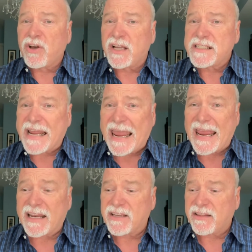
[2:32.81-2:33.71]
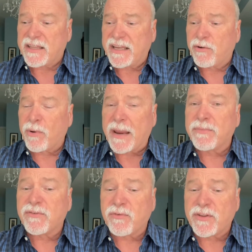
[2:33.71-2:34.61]
not taint the
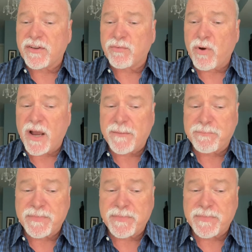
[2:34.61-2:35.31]
grapes for this wine.